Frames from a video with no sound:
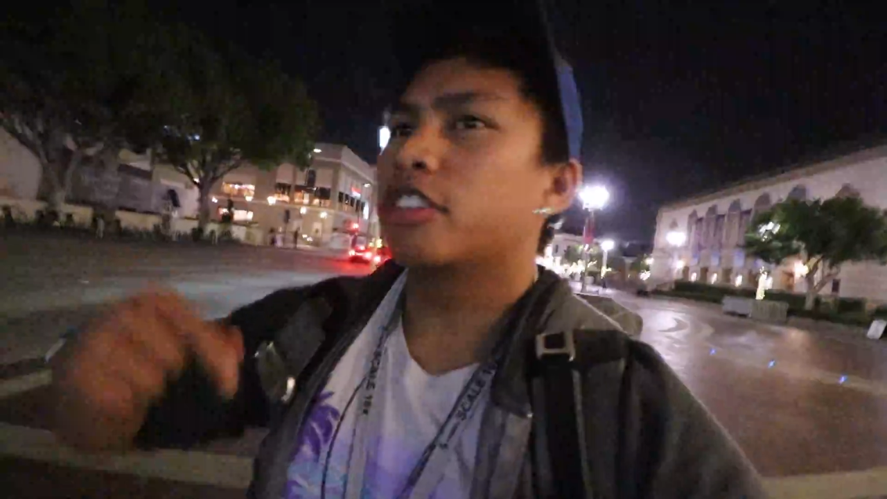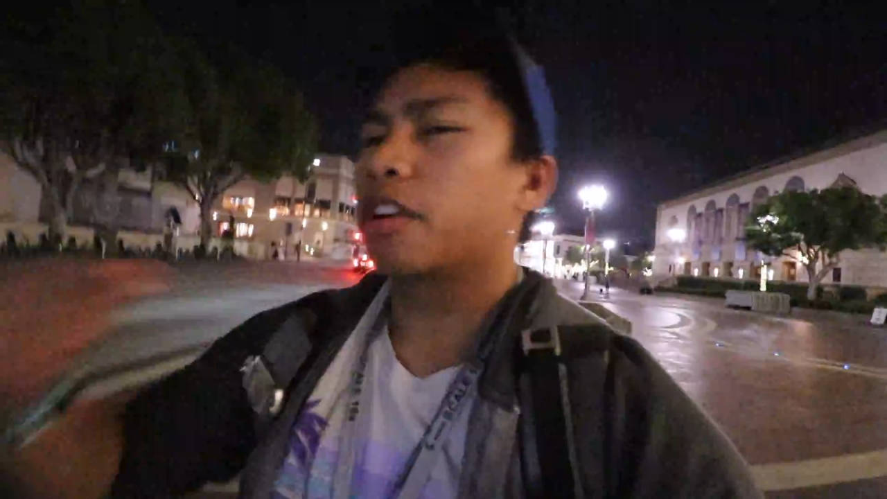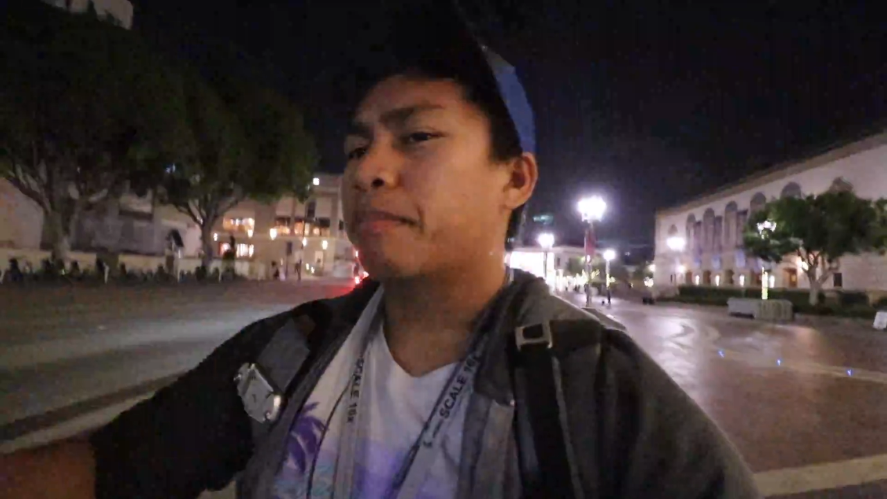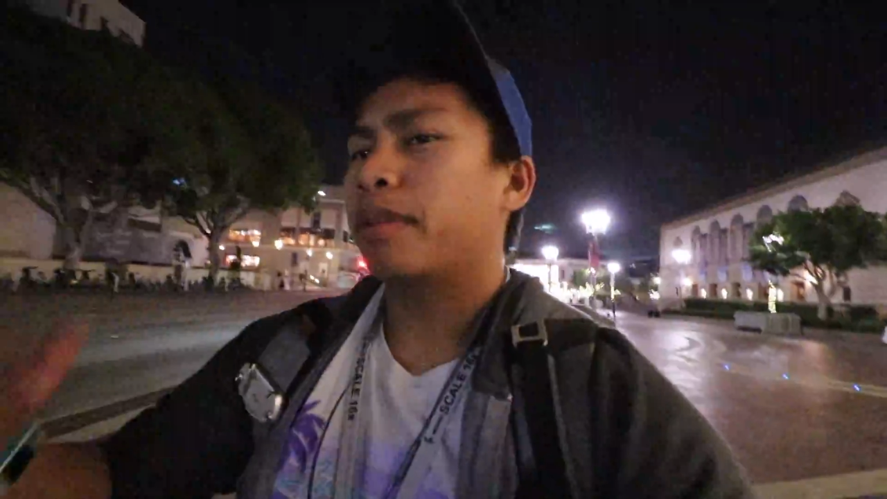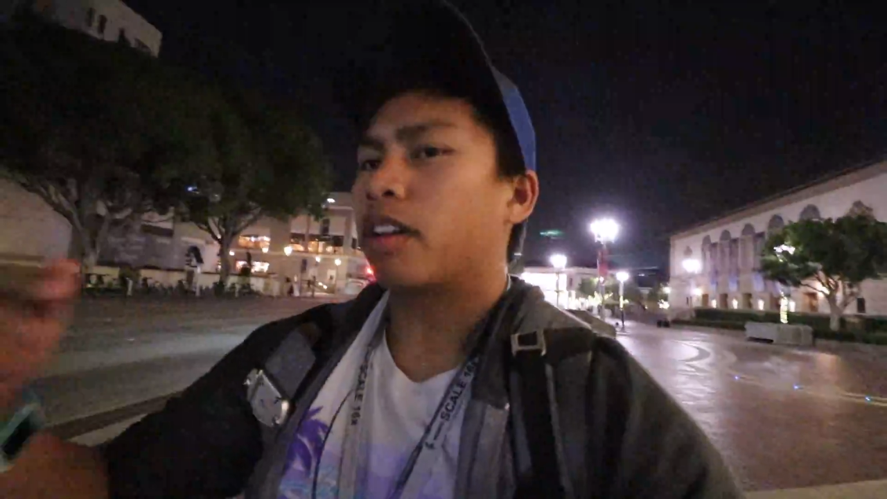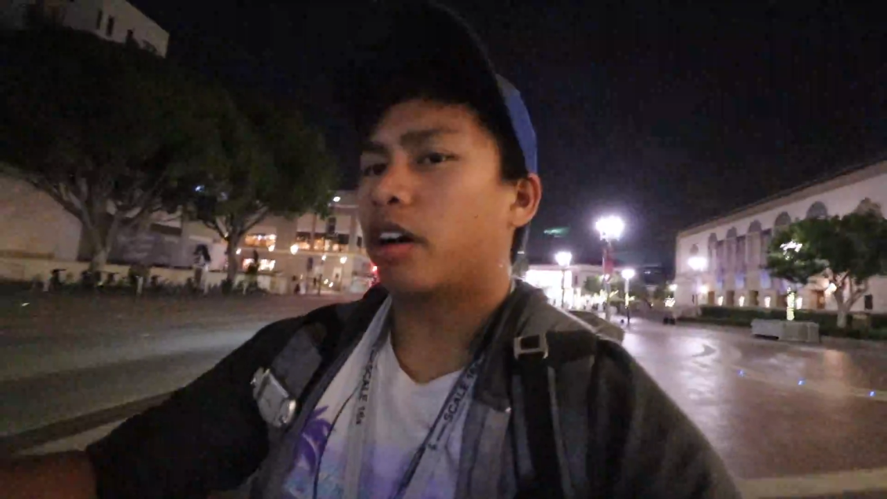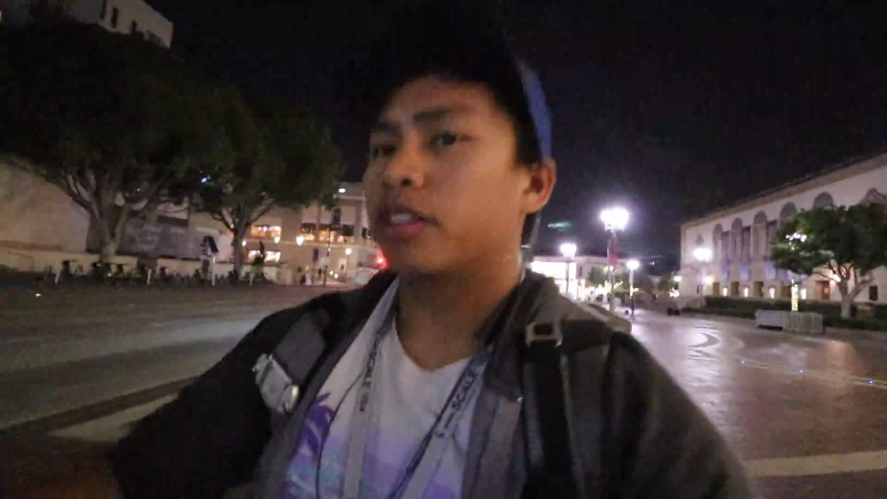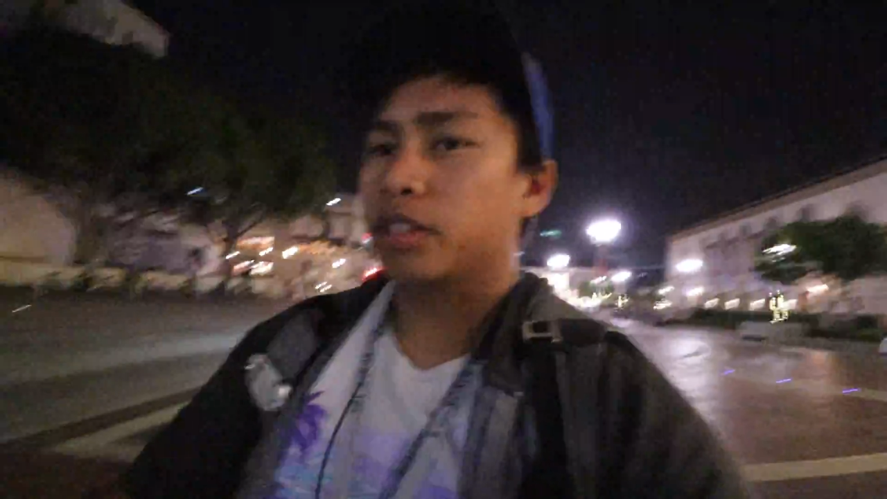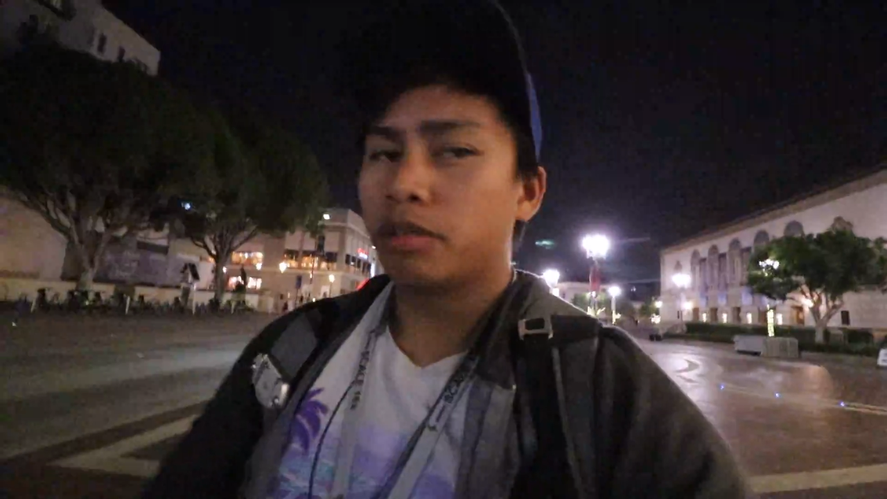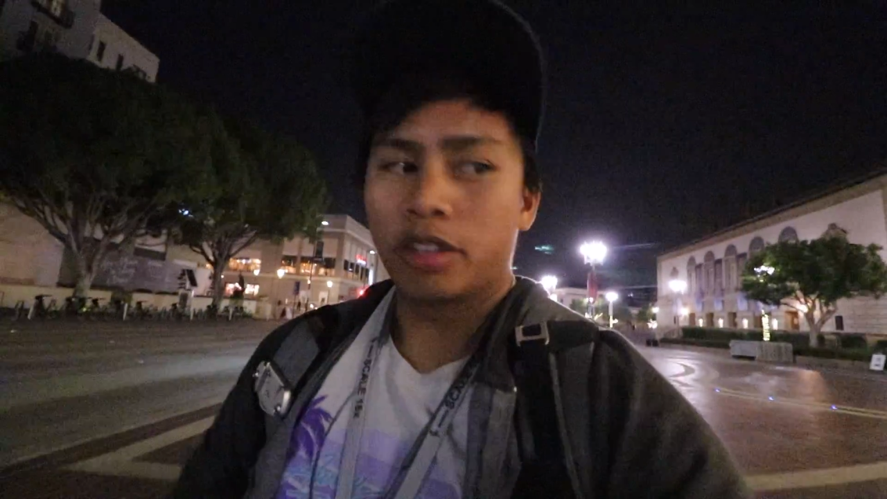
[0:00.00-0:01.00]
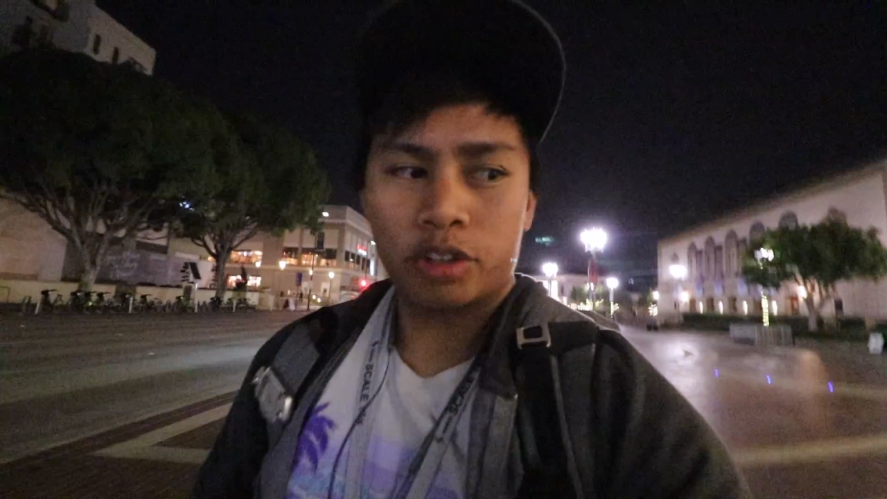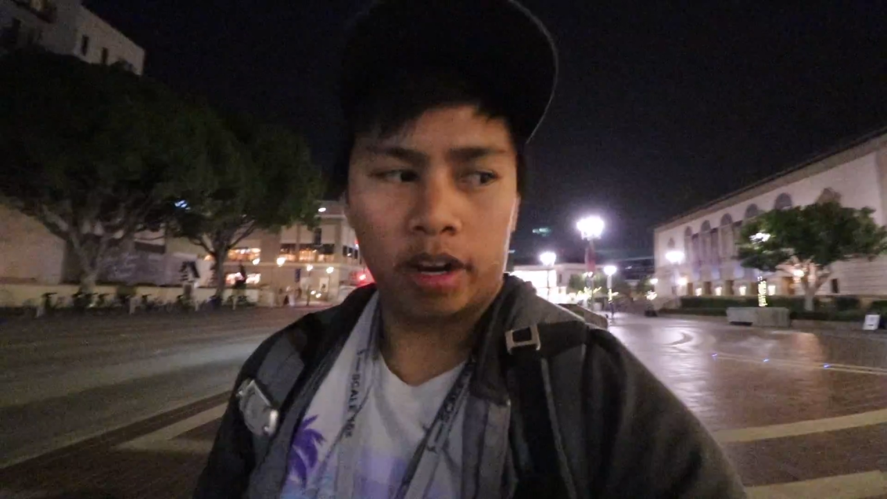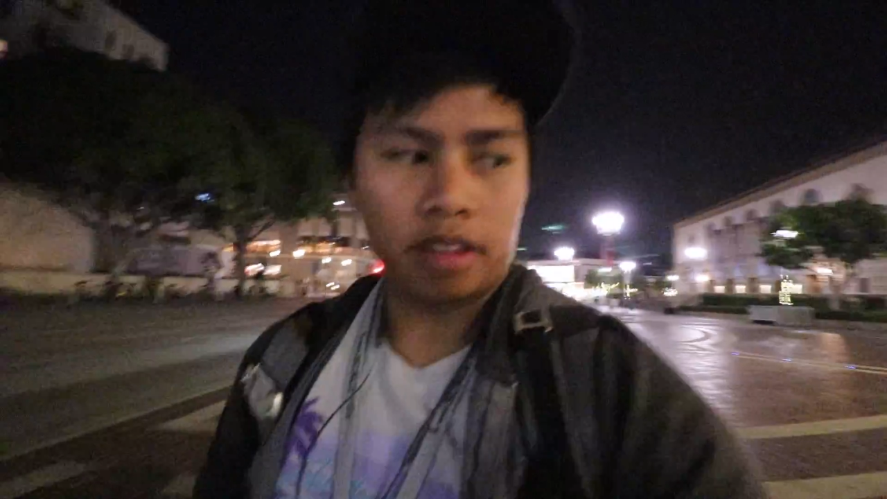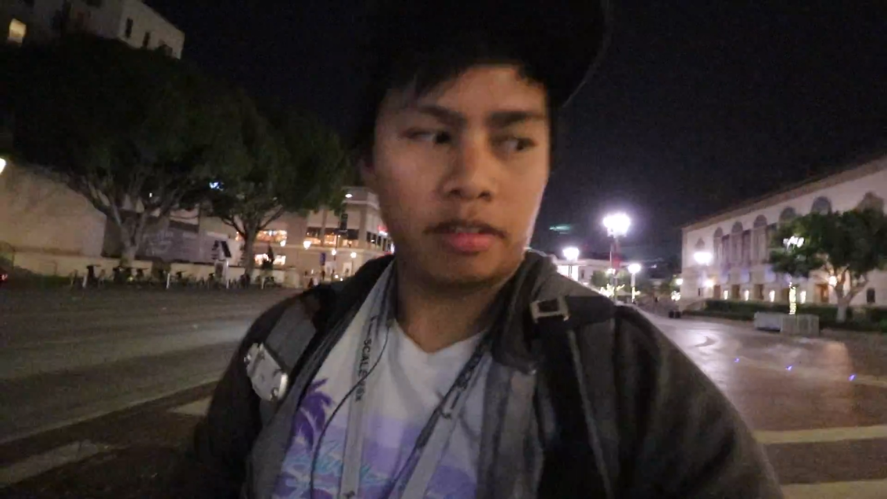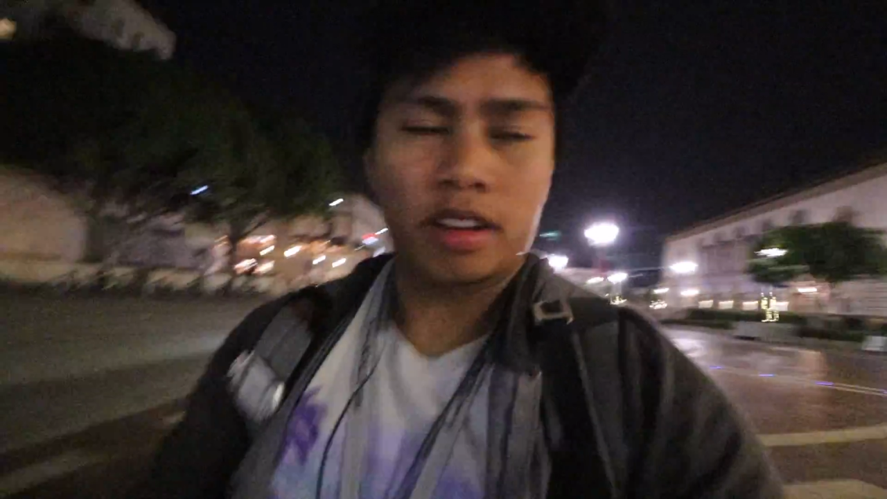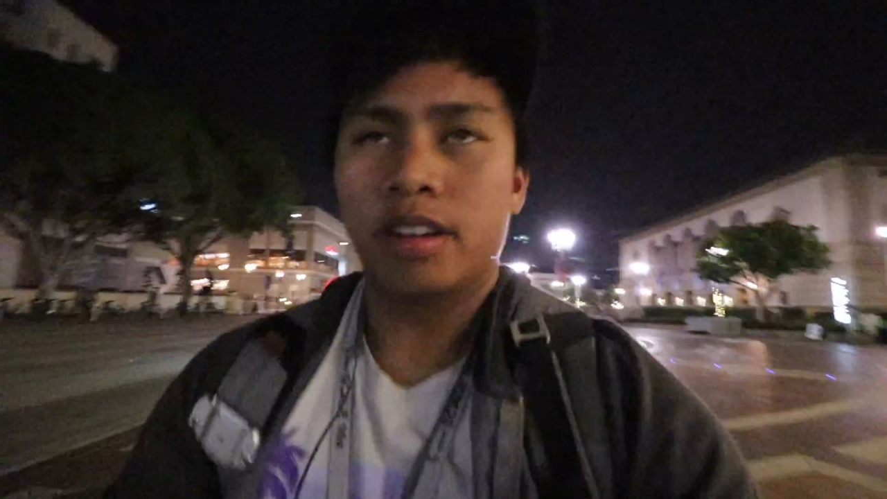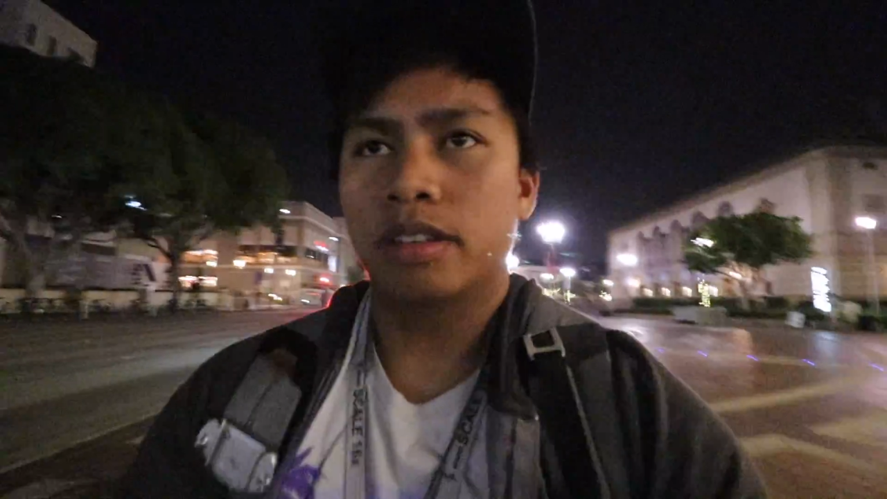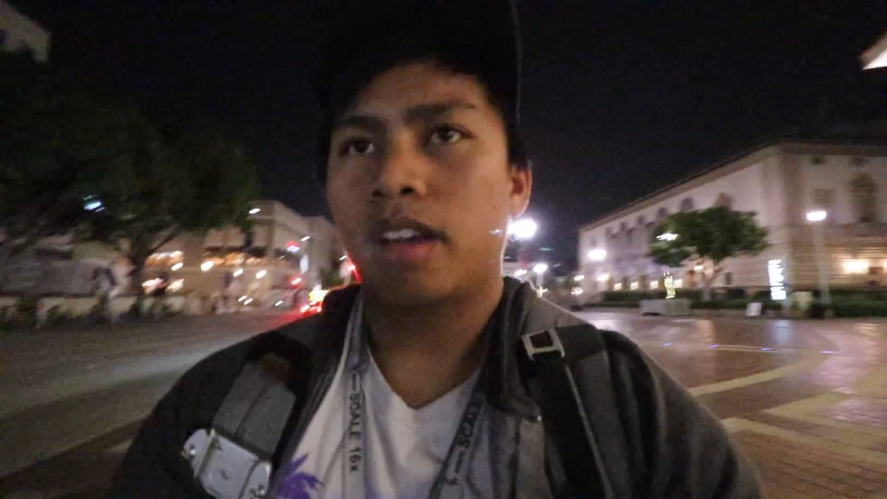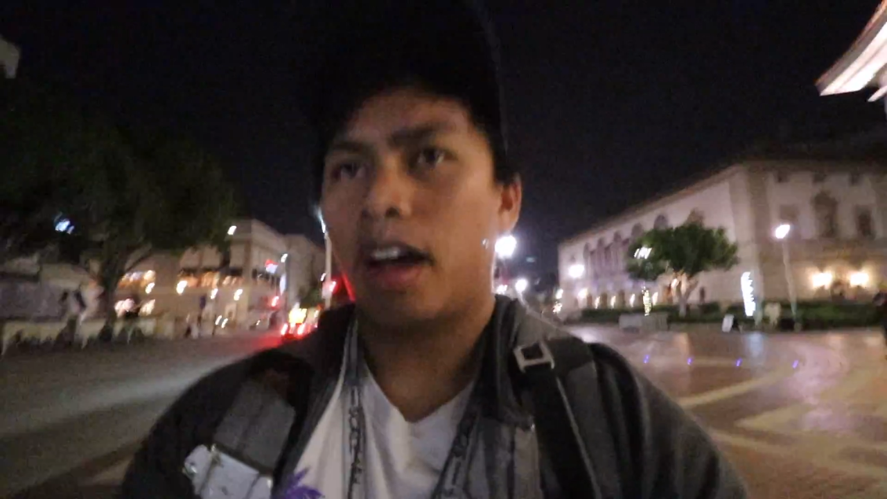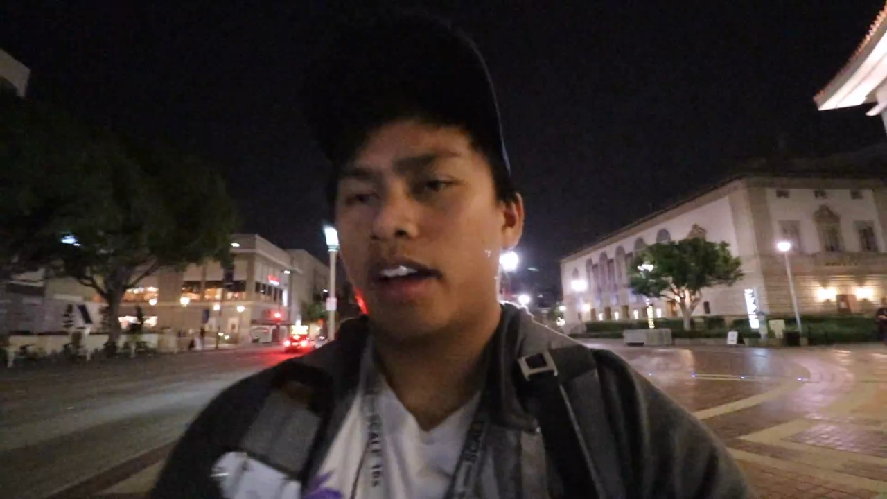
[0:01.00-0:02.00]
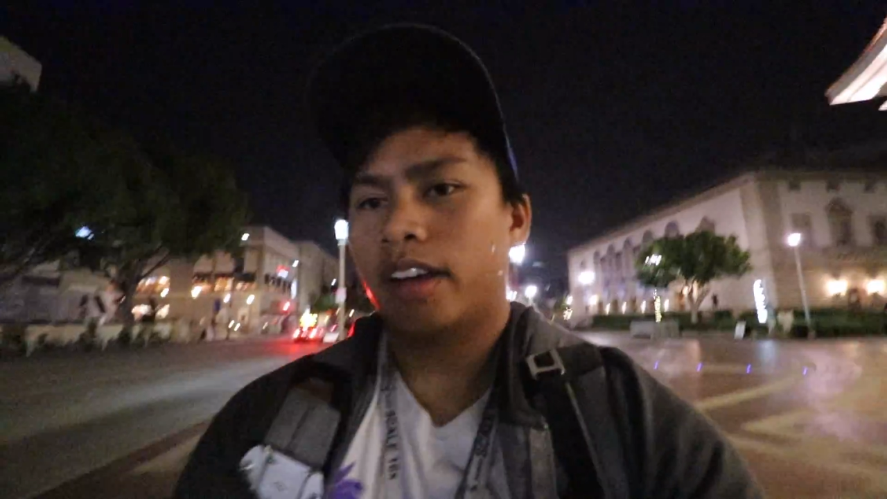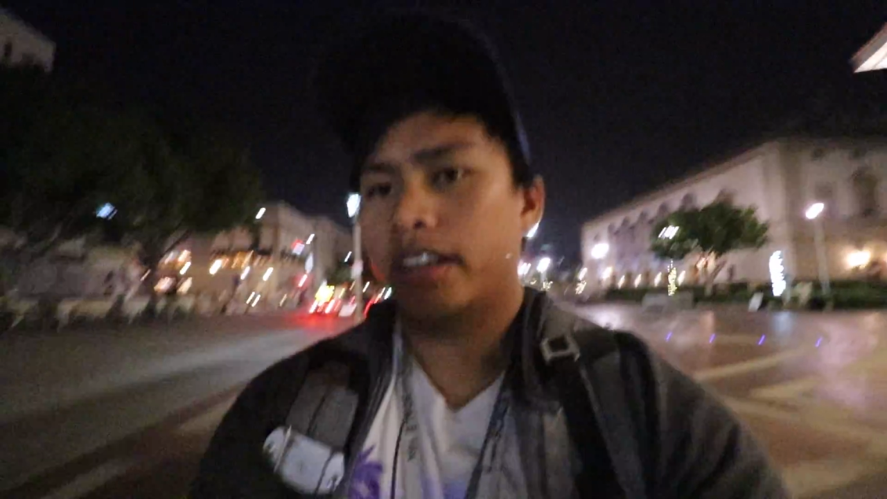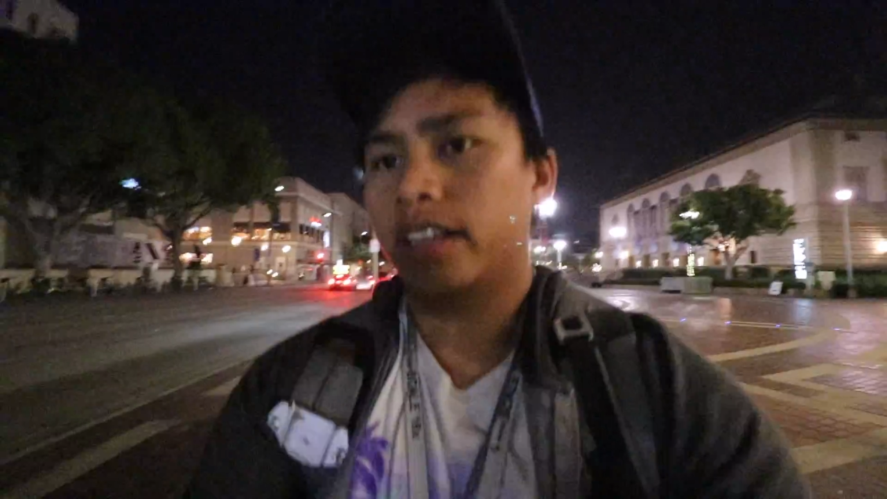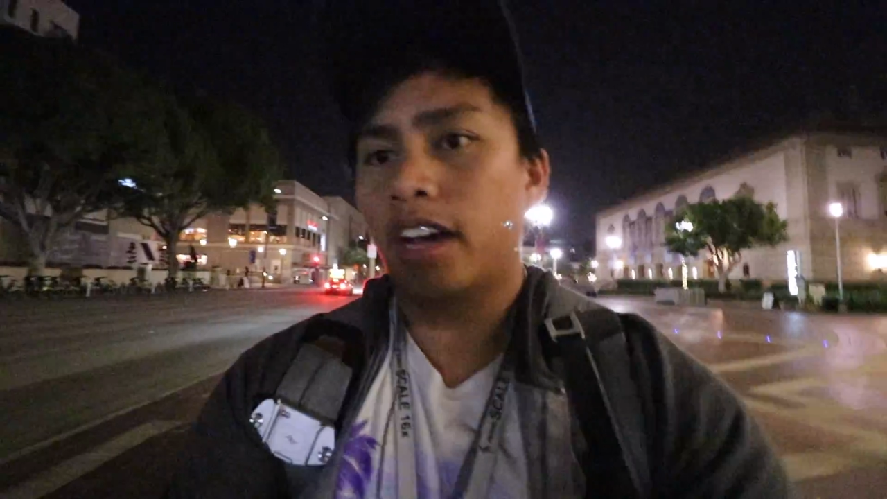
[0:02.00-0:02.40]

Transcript: jumping onto the train because I